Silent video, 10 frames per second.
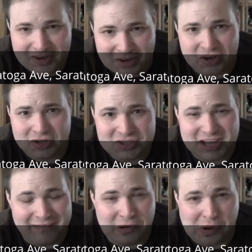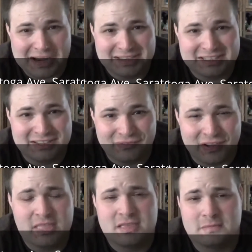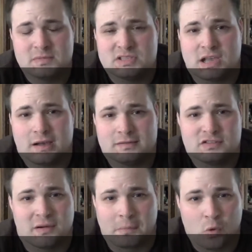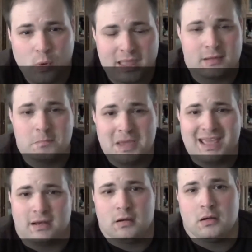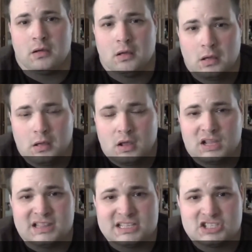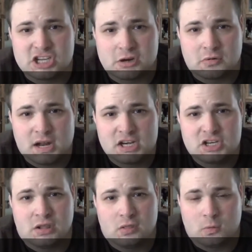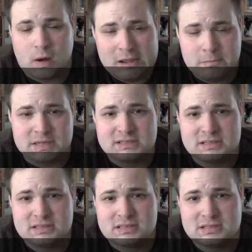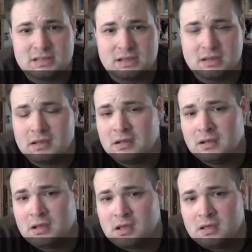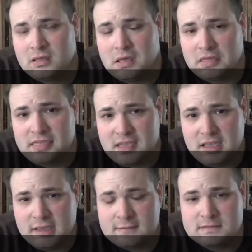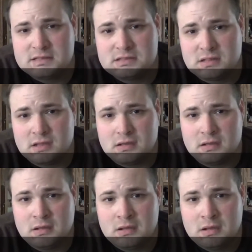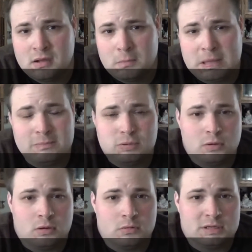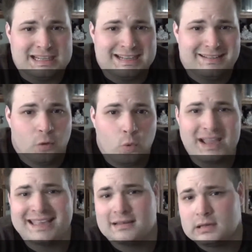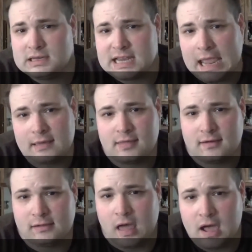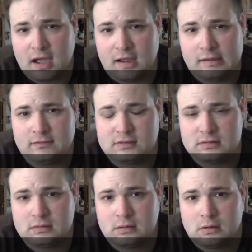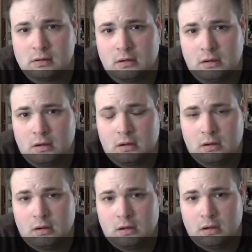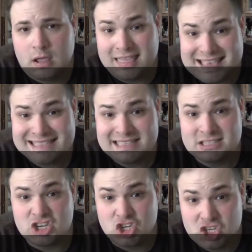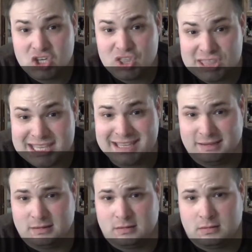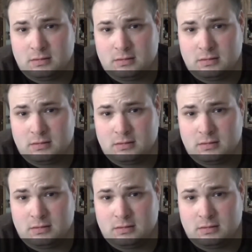girls have a right to defend themselves from the wicked men in this generation, the rapists, the thieves, the people who would wickedly take their lives. And this is a good thing,